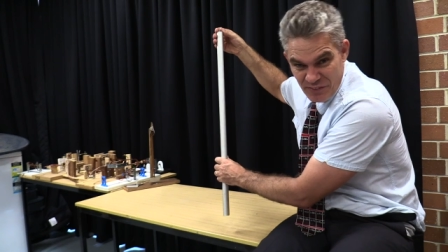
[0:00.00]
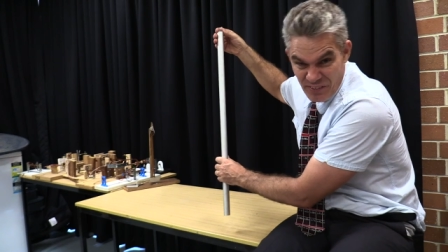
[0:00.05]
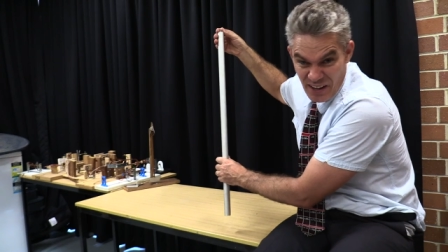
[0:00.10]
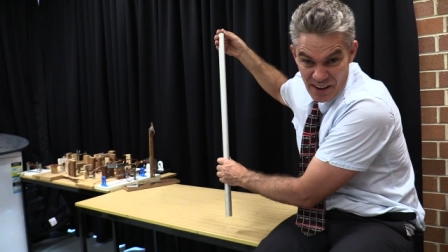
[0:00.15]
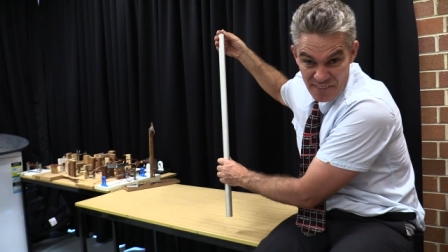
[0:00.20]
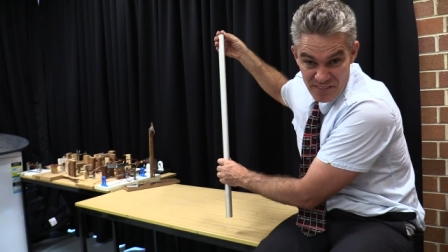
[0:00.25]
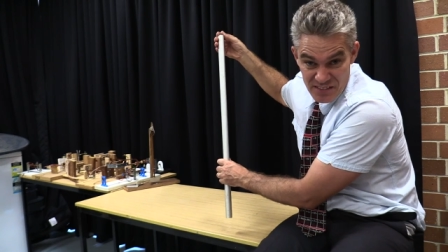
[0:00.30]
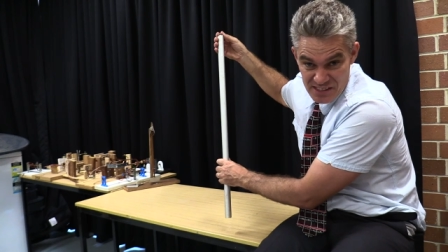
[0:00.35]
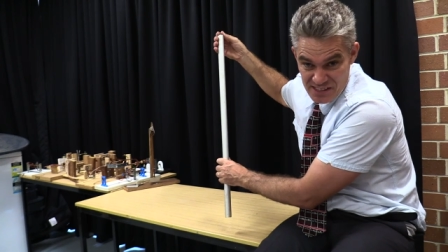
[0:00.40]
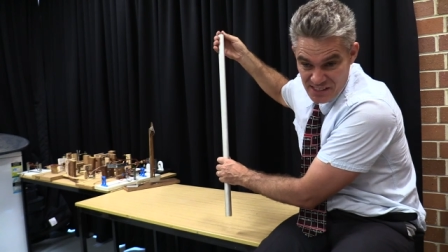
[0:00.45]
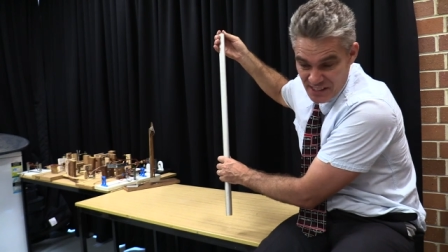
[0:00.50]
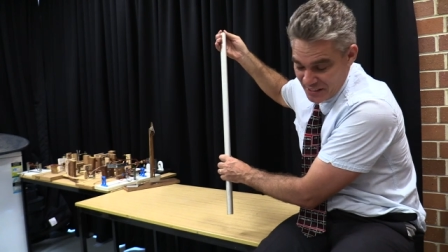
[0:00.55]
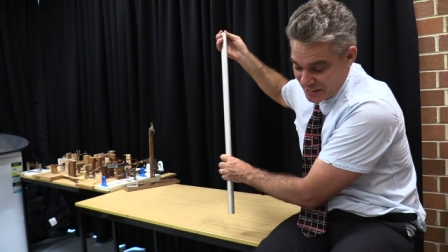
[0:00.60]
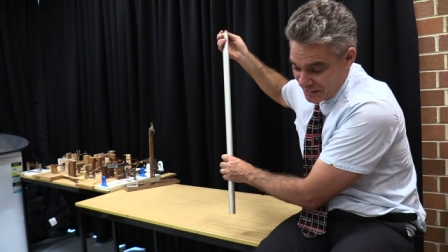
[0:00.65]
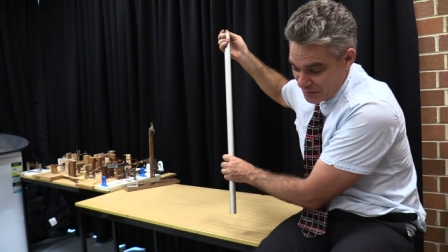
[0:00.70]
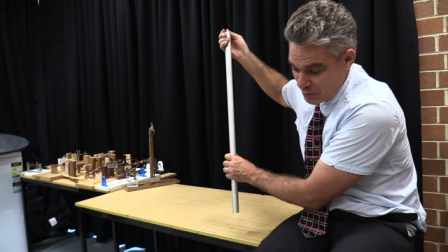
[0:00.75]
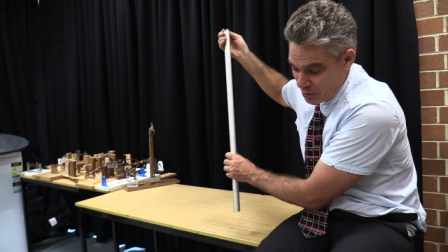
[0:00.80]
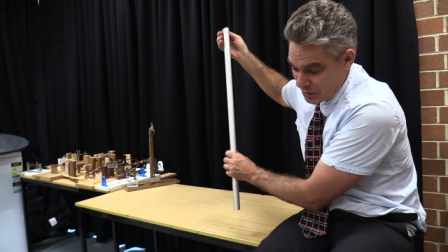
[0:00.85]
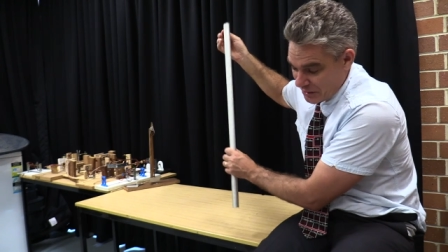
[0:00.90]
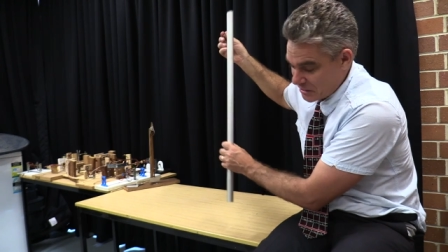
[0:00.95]
if you haven't seen
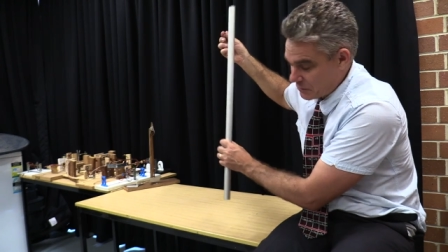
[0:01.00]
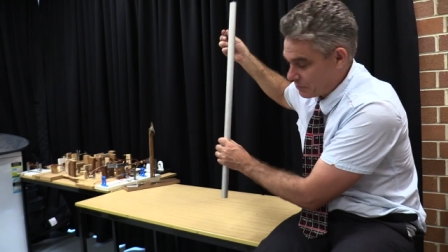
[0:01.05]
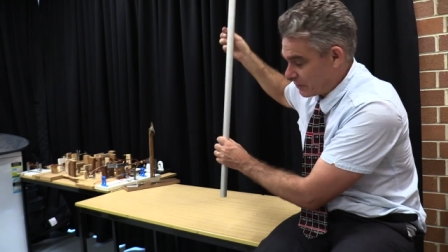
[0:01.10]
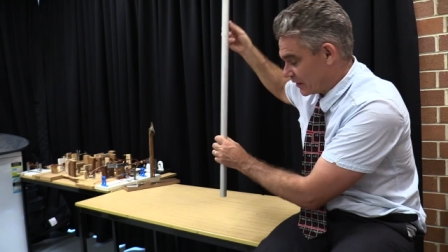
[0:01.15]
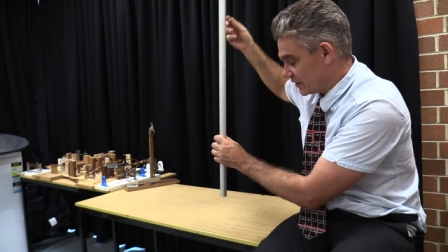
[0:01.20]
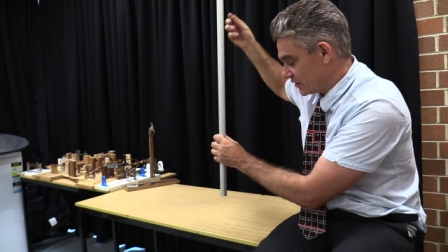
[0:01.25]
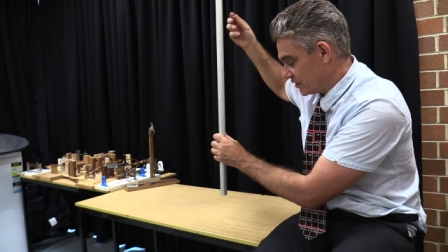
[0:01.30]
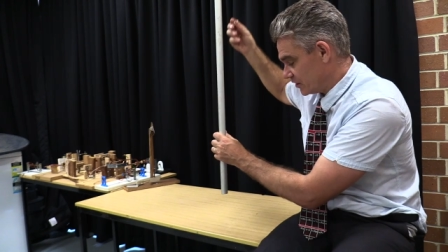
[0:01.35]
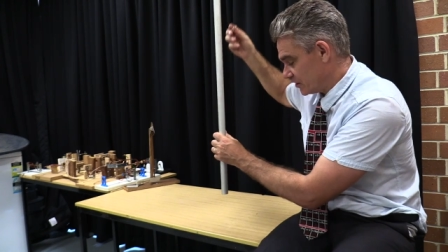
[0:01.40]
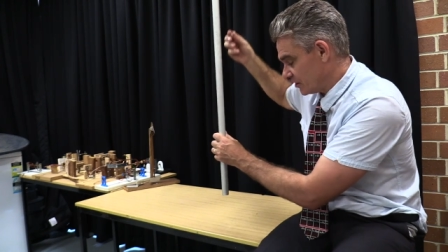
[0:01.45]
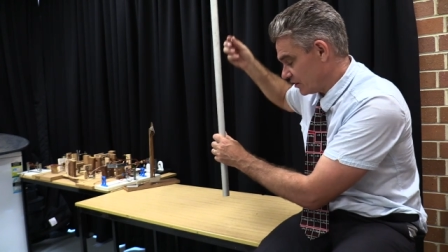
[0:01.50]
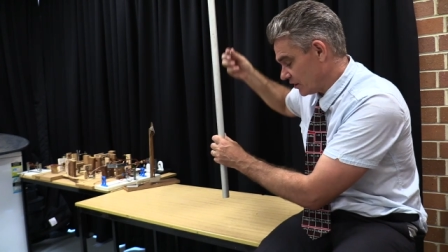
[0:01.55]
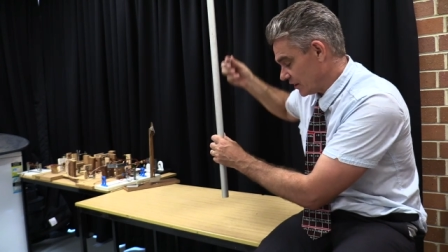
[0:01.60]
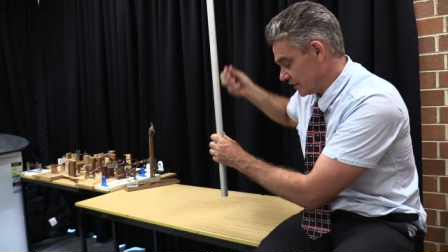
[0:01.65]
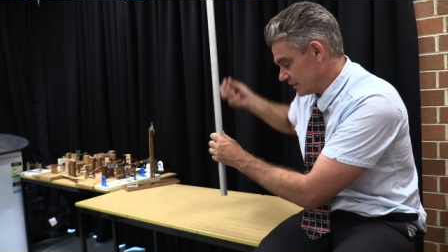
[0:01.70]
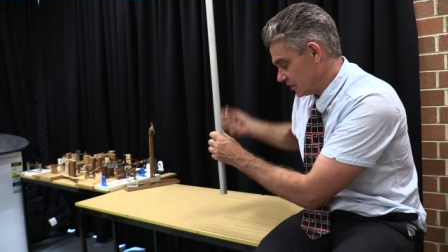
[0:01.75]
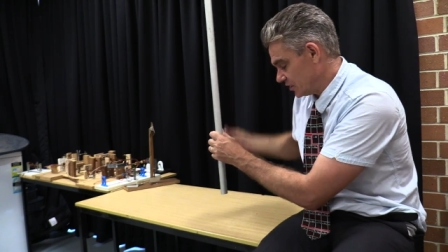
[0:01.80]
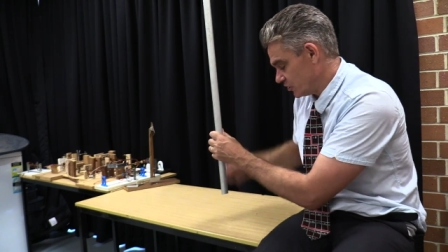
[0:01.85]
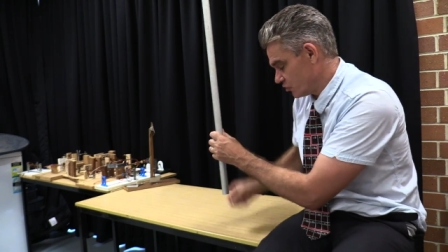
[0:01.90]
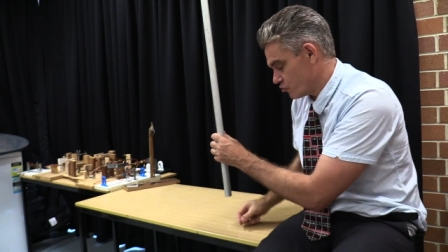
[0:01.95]
it, you might expect it to
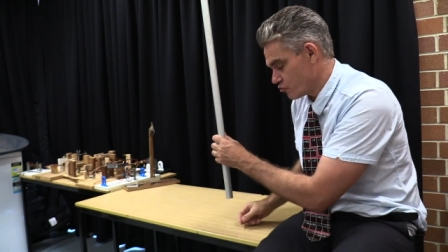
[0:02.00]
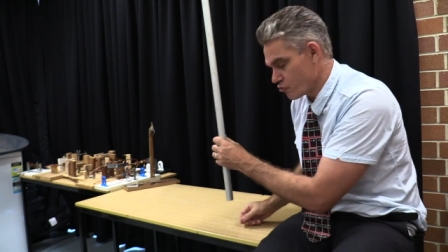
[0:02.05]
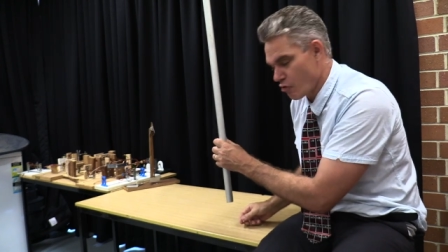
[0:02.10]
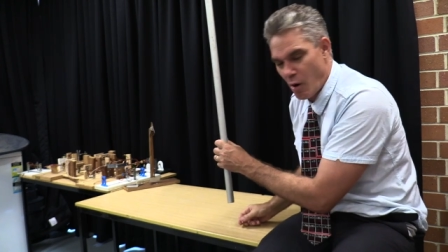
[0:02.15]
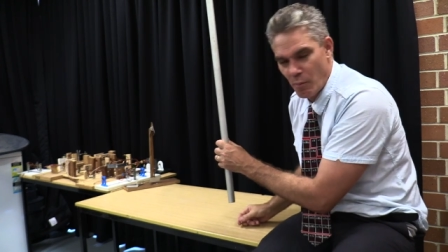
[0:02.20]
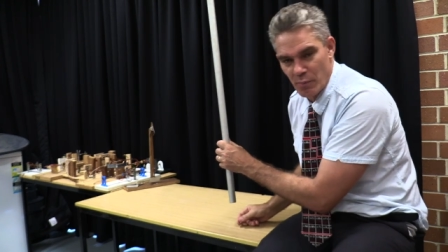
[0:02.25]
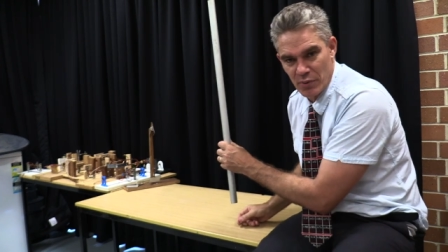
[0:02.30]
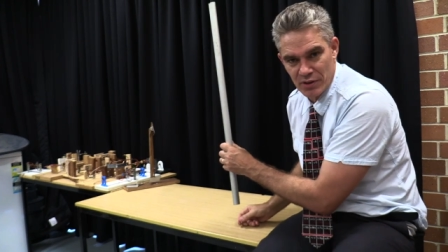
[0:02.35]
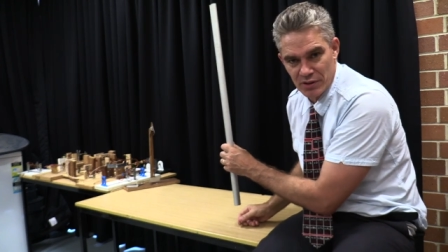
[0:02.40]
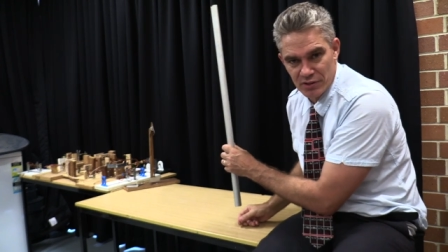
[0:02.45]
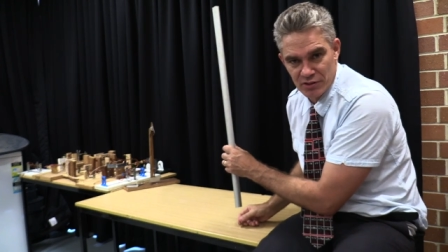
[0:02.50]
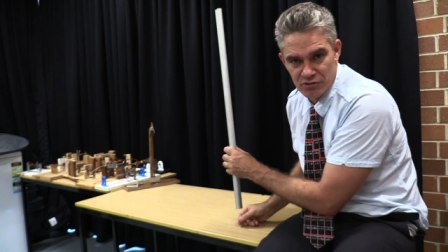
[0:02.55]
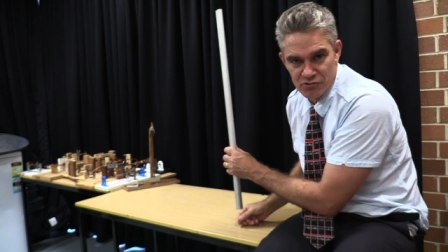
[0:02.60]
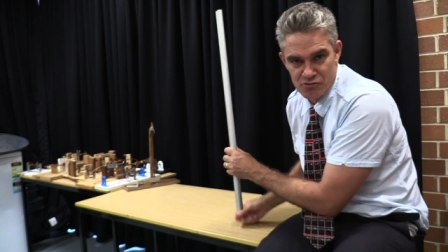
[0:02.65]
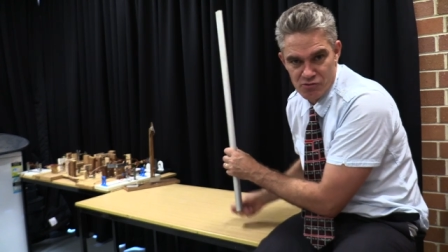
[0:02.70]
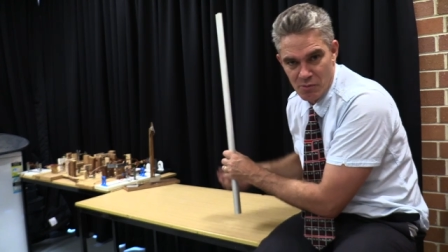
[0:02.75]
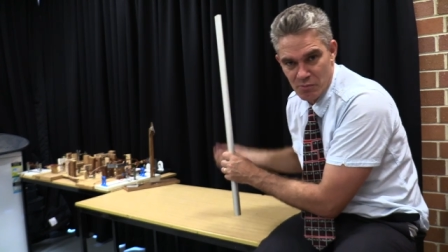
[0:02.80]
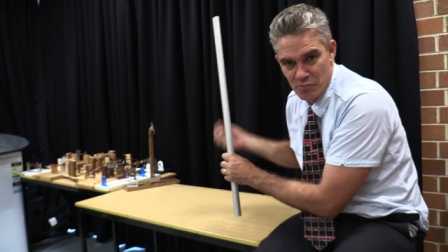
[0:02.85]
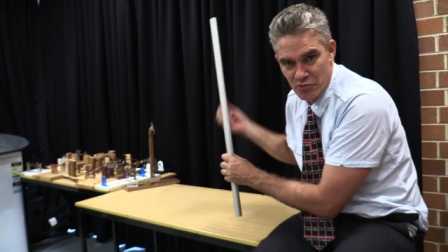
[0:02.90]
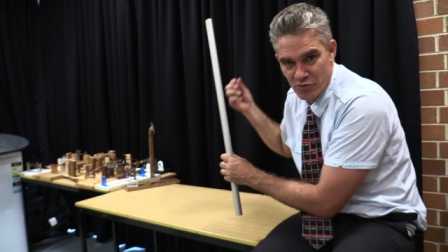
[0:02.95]
like just drop,
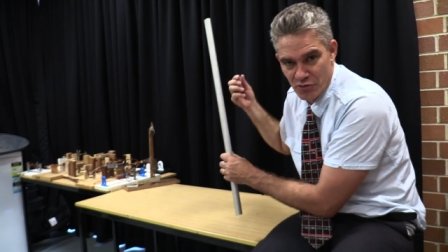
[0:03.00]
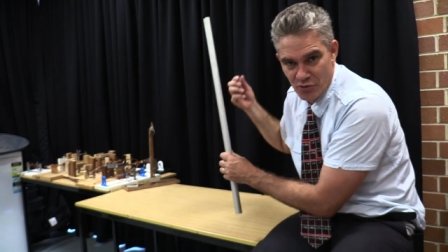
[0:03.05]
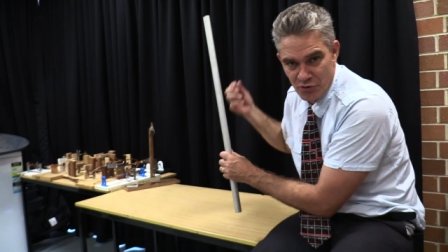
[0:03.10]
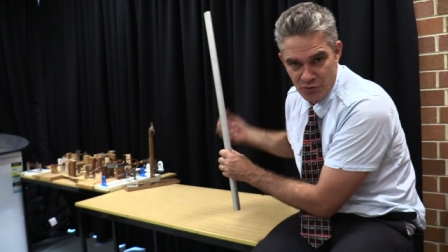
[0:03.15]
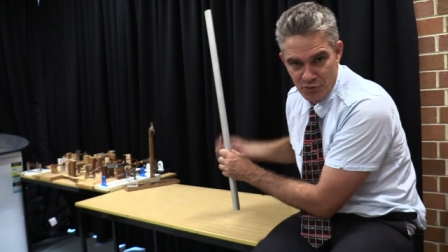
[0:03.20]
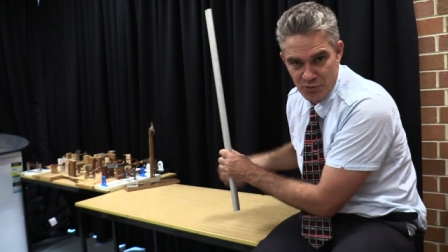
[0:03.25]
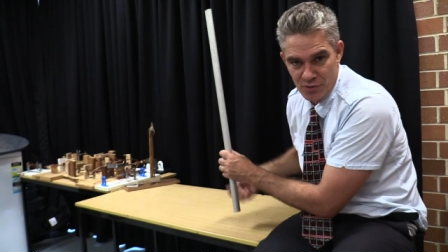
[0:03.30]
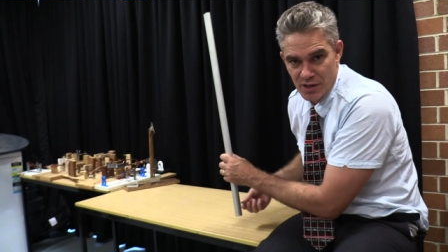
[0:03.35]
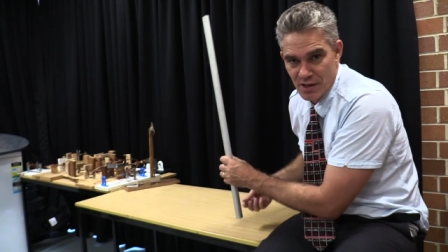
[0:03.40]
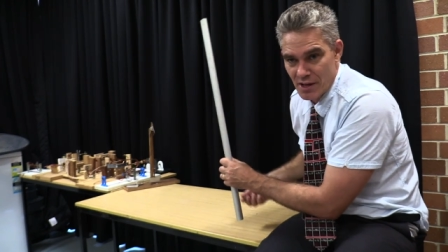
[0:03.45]
drop through.